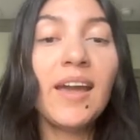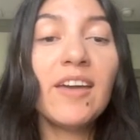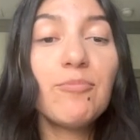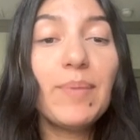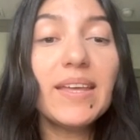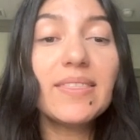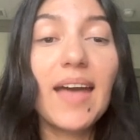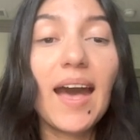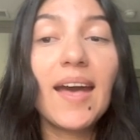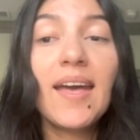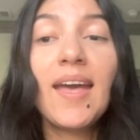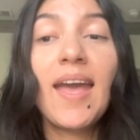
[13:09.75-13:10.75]
I've picked
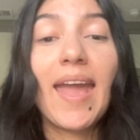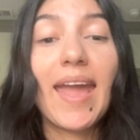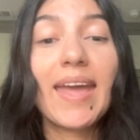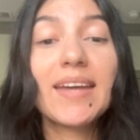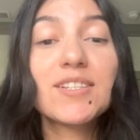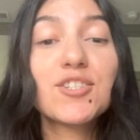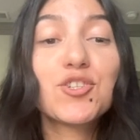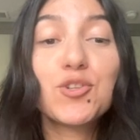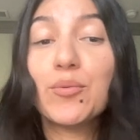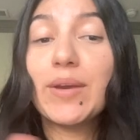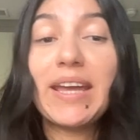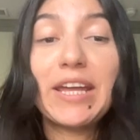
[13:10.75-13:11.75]
that. And
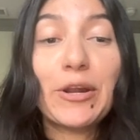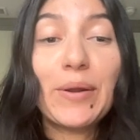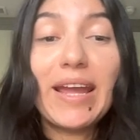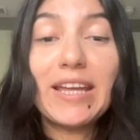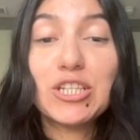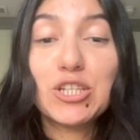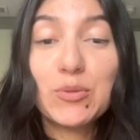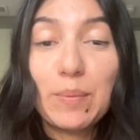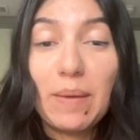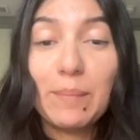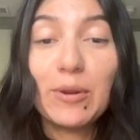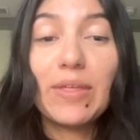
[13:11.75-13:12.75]
to reiterate, just
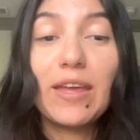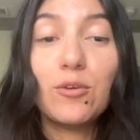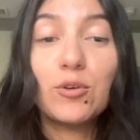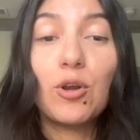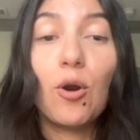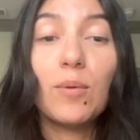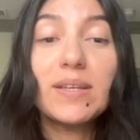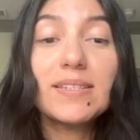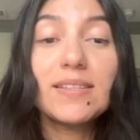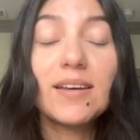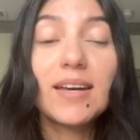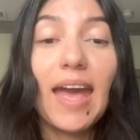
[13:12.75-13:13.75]
remember that you can always
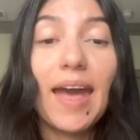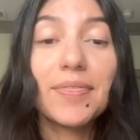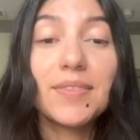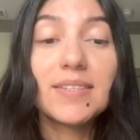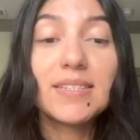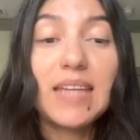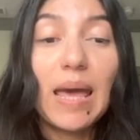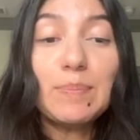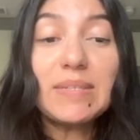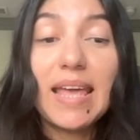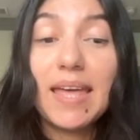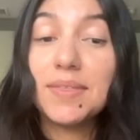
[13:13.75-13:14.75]
look at the
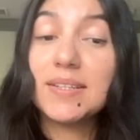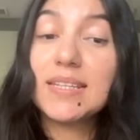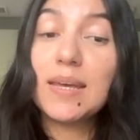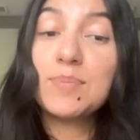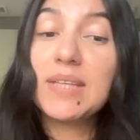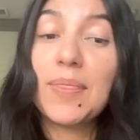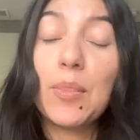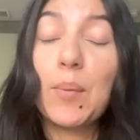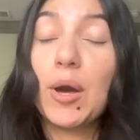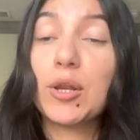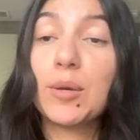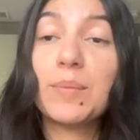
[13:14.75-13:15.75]
steps and the tips at the
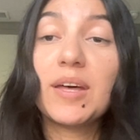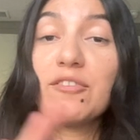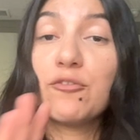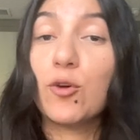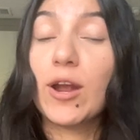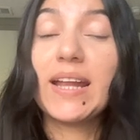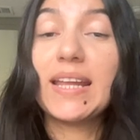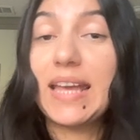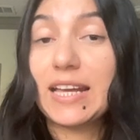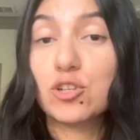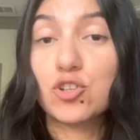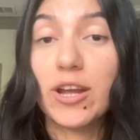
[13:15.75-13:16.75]
bottom for any
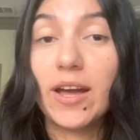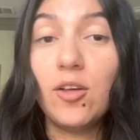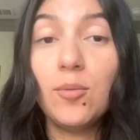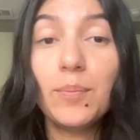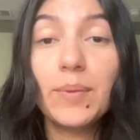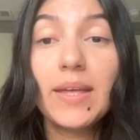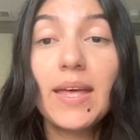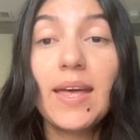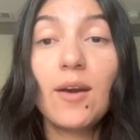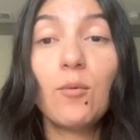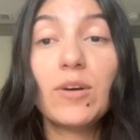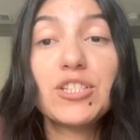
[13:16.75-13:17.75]
extra help.
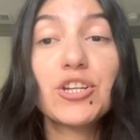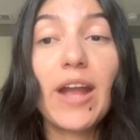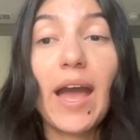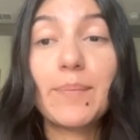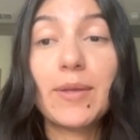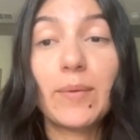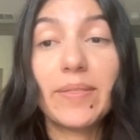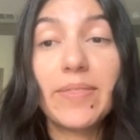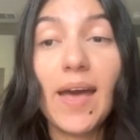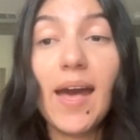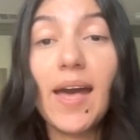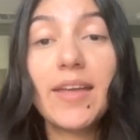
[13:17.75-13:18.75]
Once you're happy with
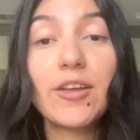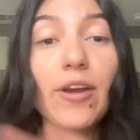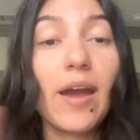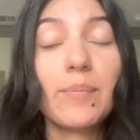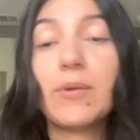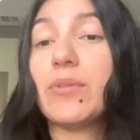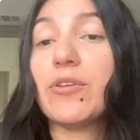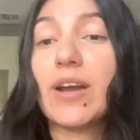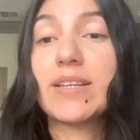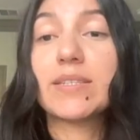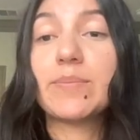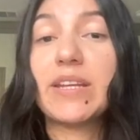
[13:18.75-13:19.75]
that, you're happy with your
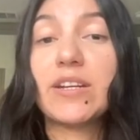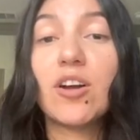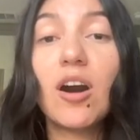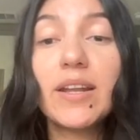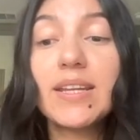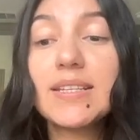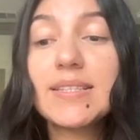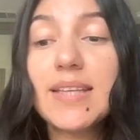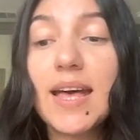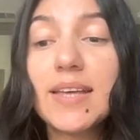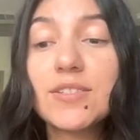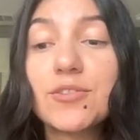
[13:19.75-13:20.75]
estimated audience
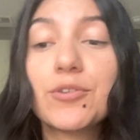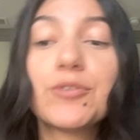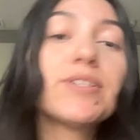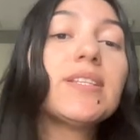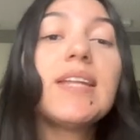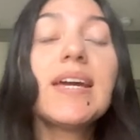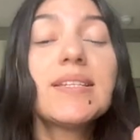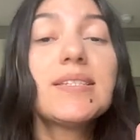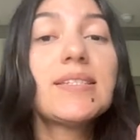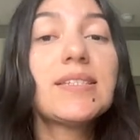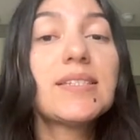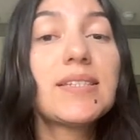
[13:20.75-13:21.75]
size, you'll go to the
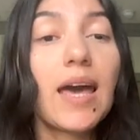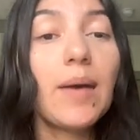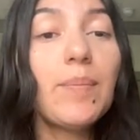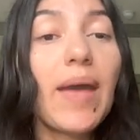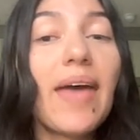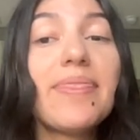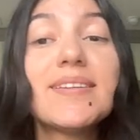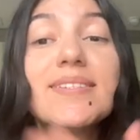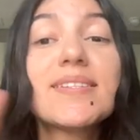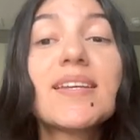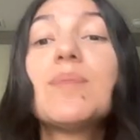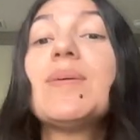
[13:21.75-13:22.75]
next step. And
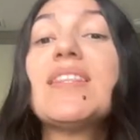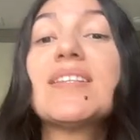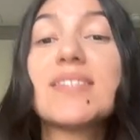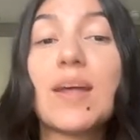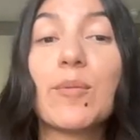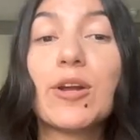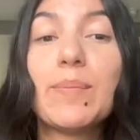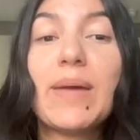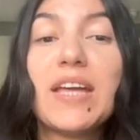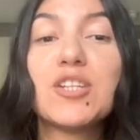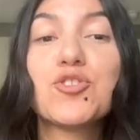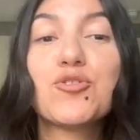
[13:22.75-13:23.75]
this is going to be the summary
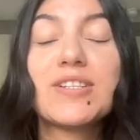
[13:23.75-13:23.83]
page.